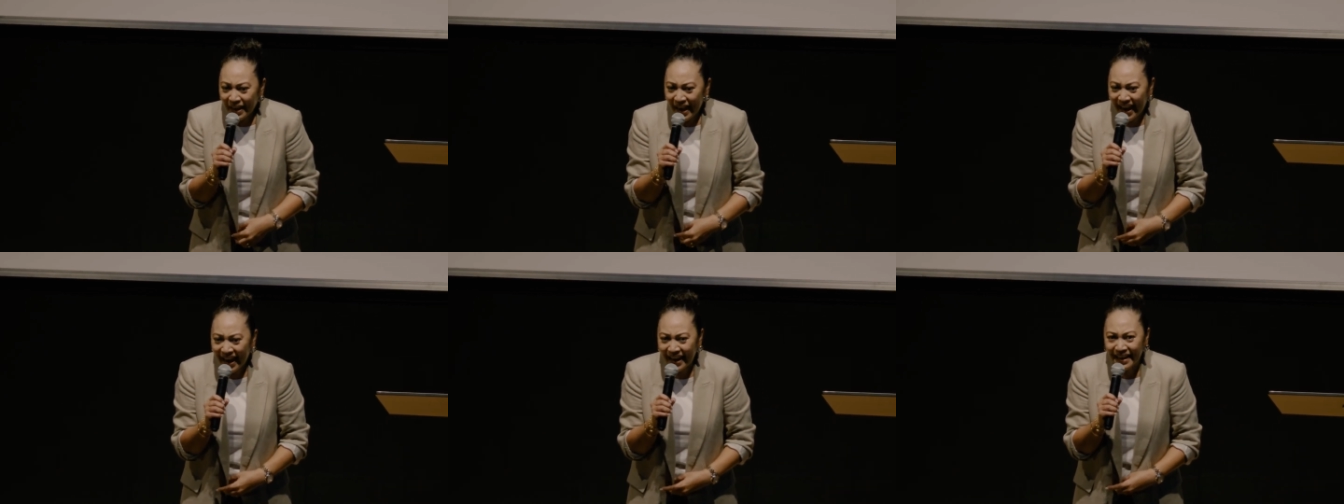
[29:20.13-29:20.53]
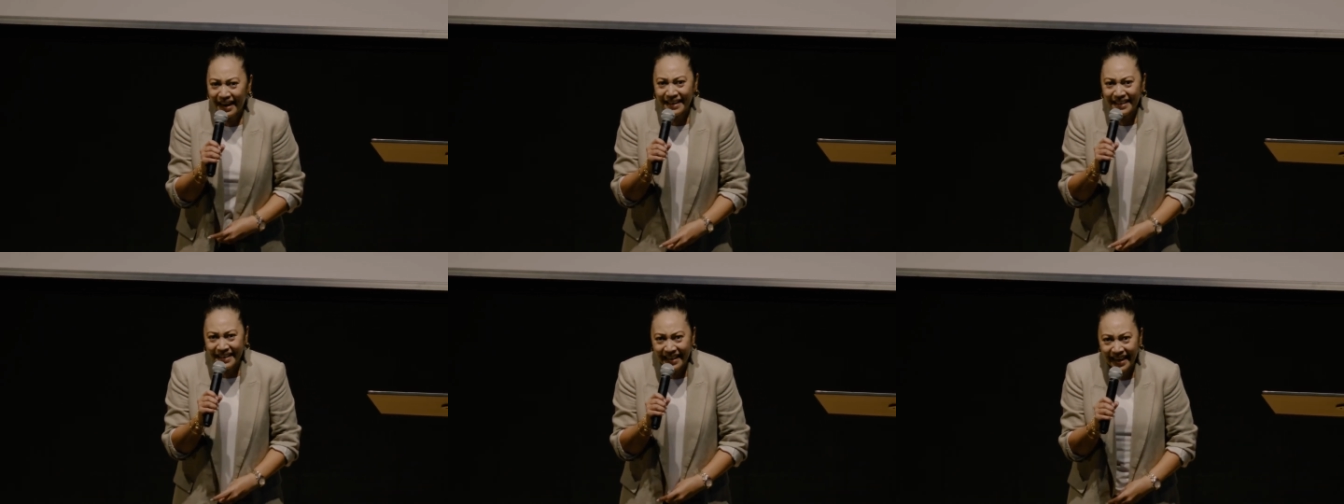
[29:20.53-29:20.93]
And
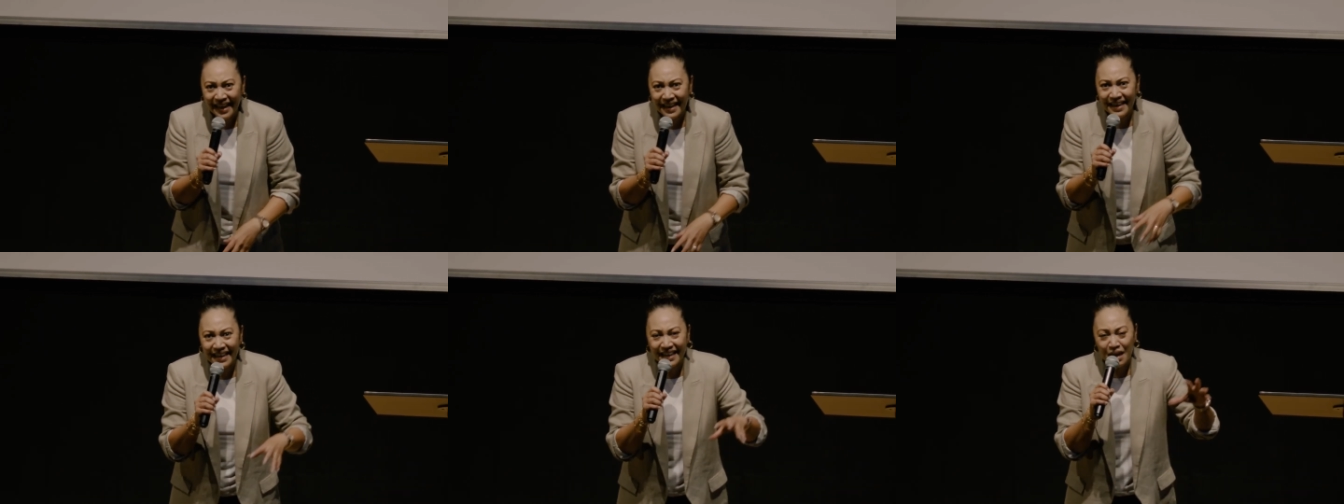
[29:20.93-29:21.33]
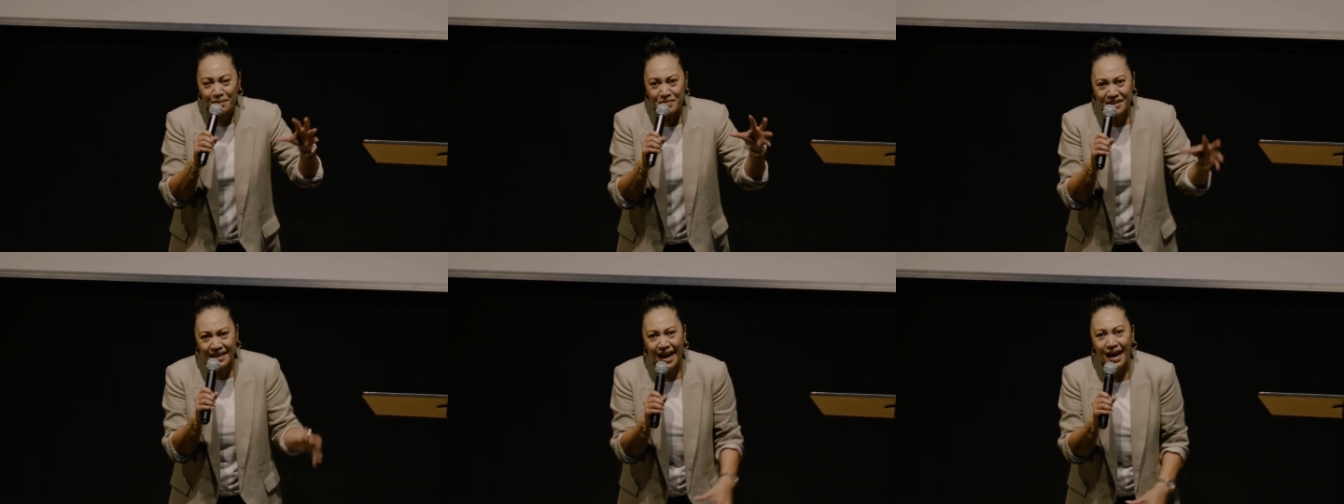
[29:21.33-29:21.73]
again, it
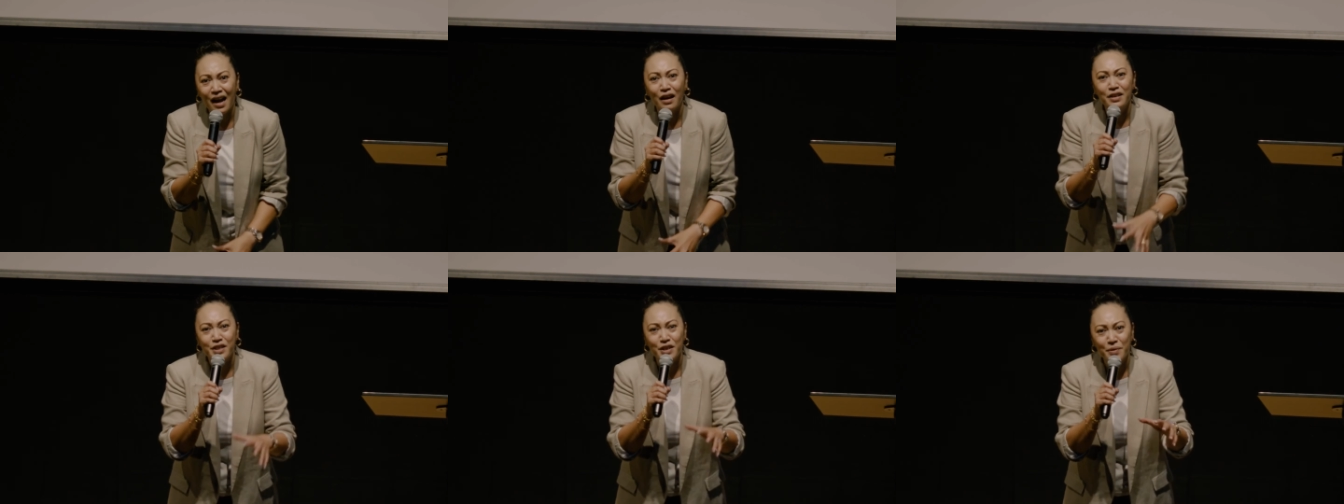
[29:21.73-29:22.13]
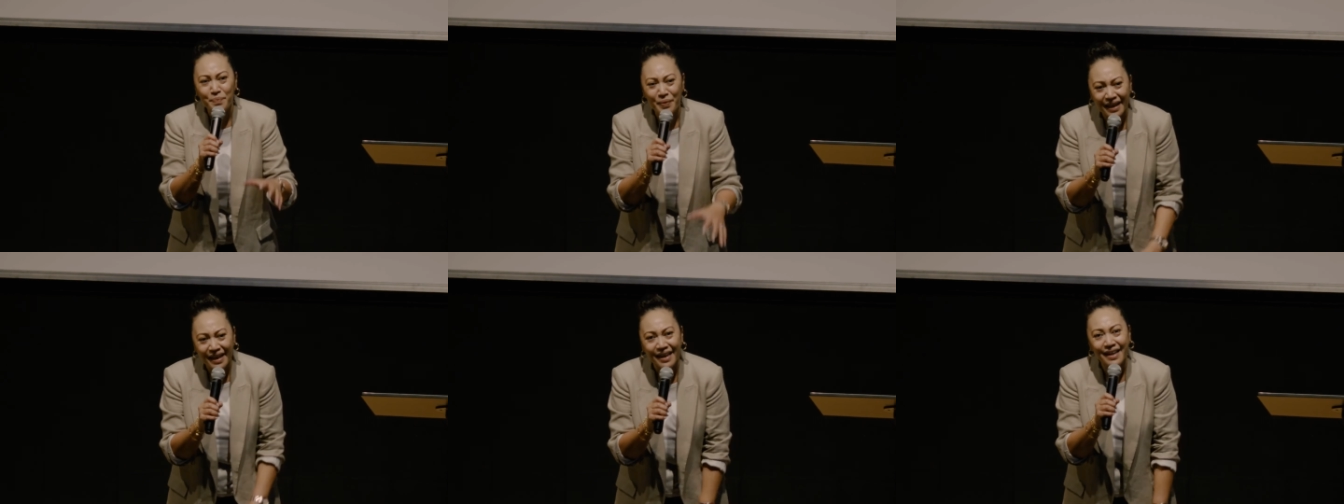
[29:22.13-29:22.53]
comes down to
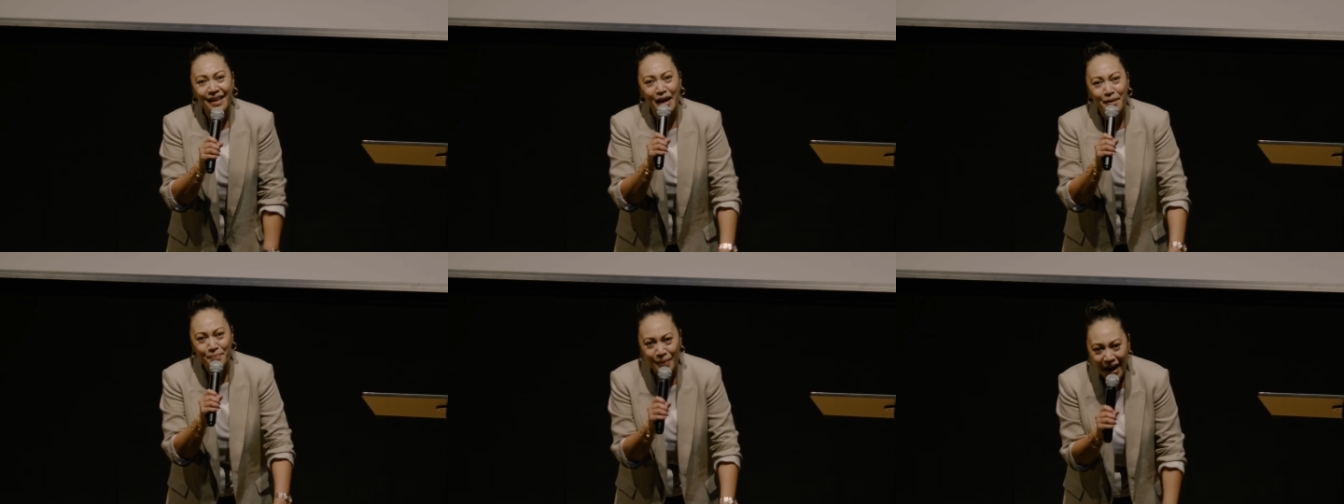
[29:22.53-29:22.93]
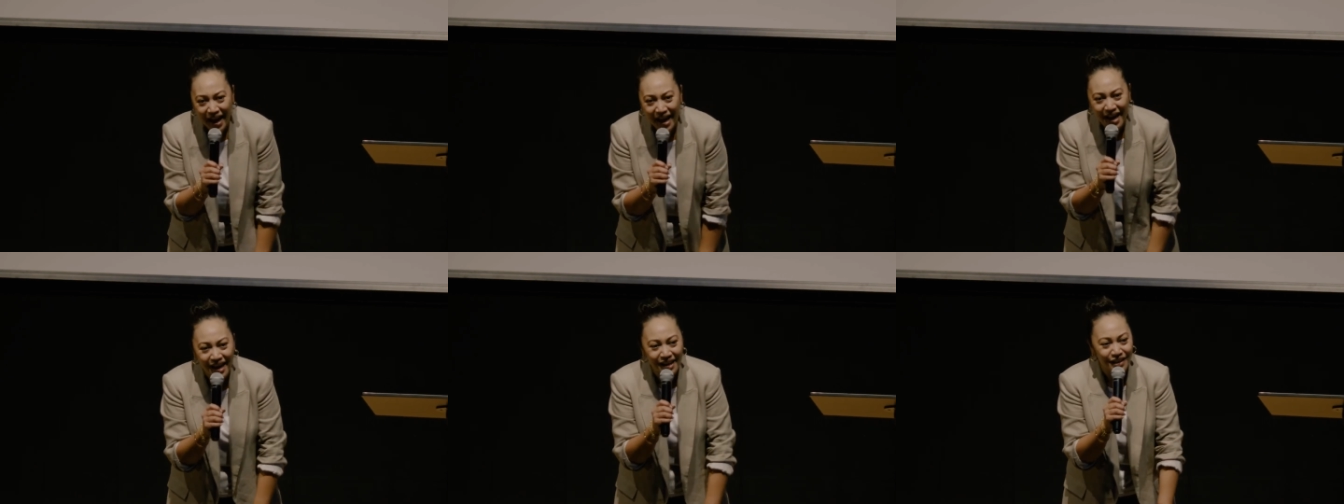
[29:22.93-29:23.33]
being a
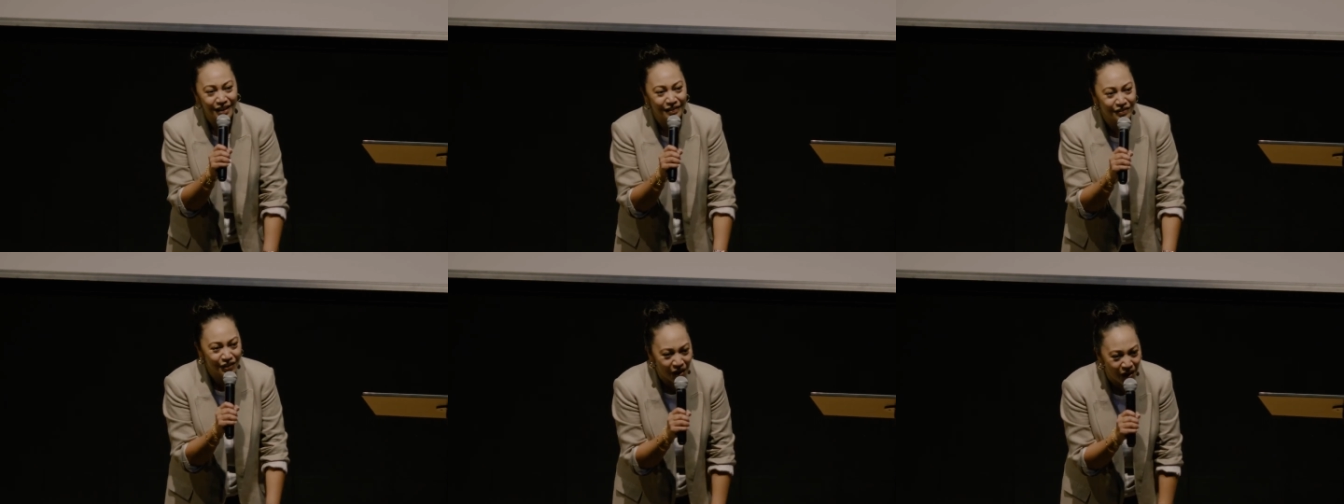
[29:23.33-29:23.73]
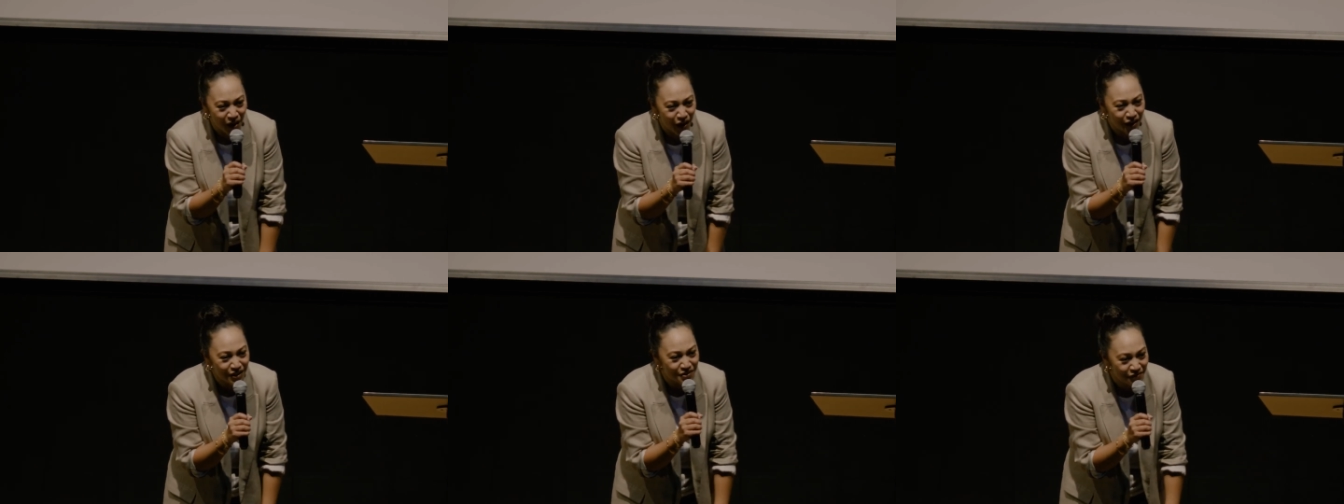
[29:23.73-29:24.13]
part of
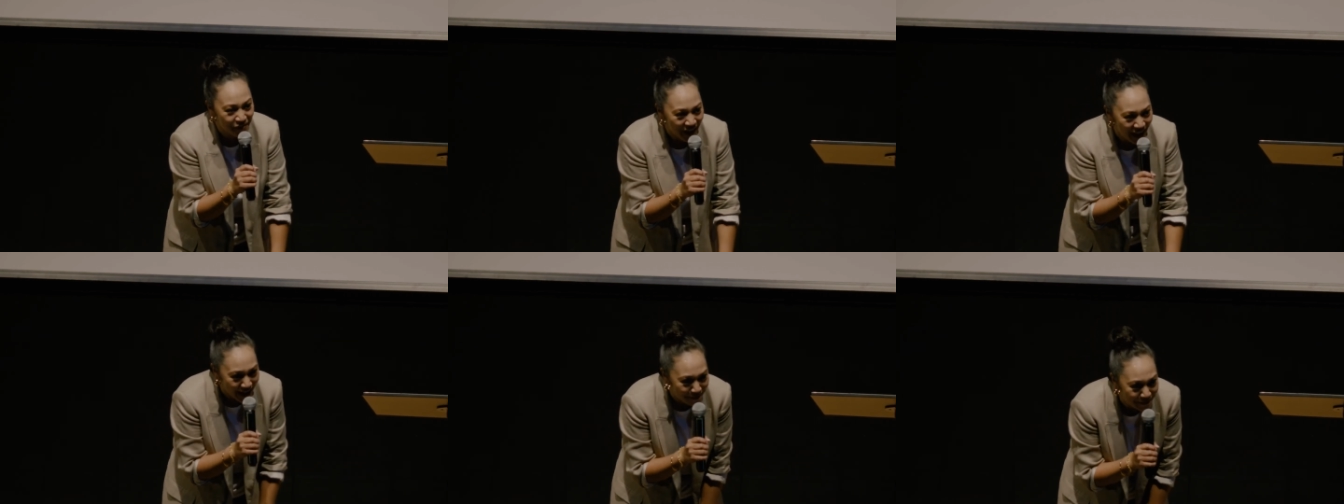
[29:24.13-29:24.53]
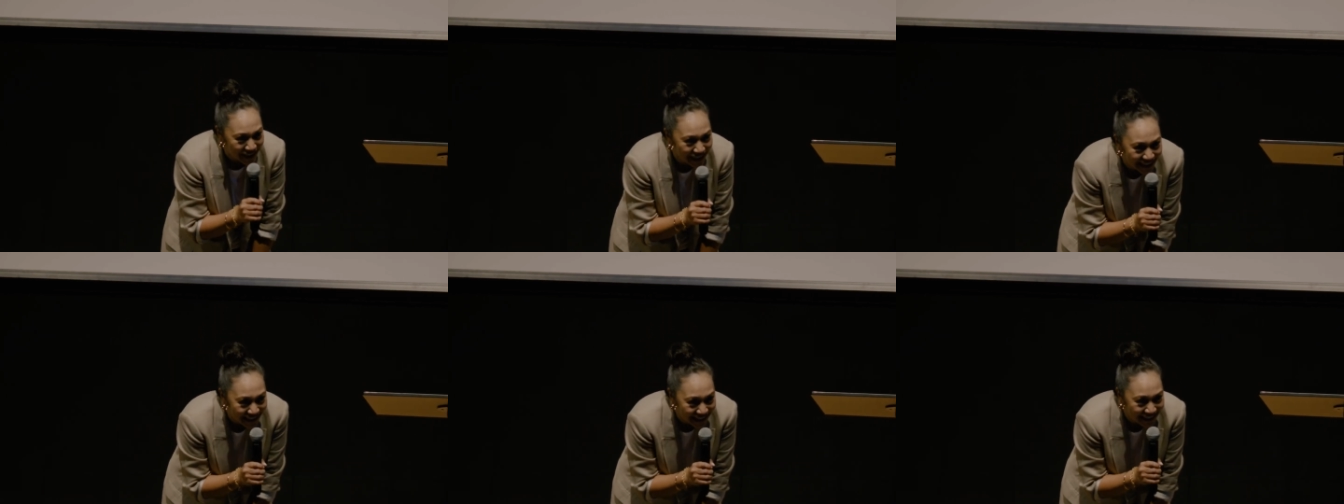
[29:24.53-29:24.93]
God's
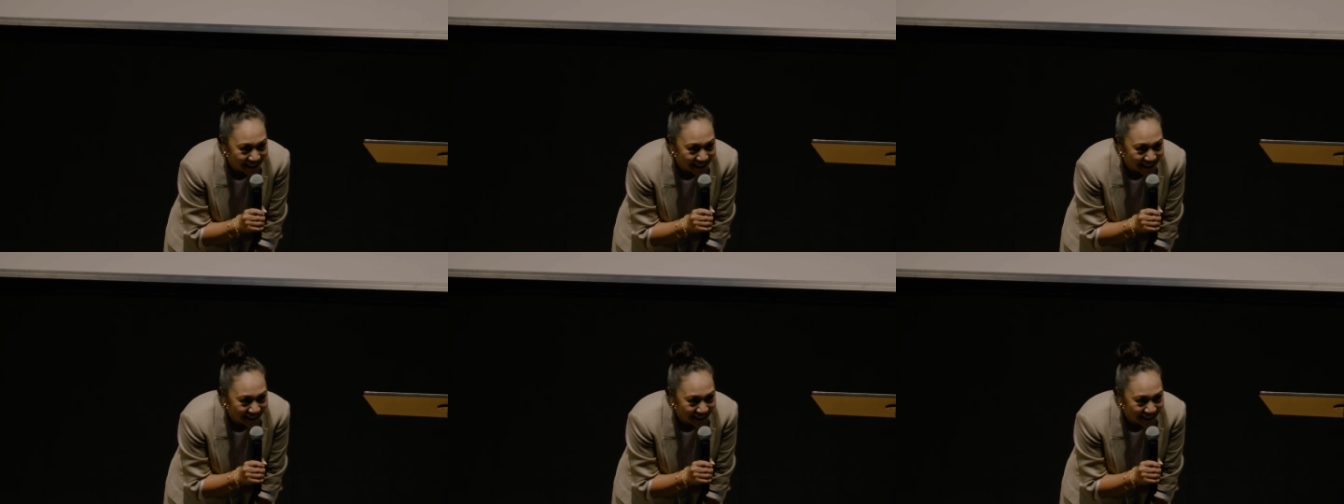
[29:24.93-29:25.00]
family.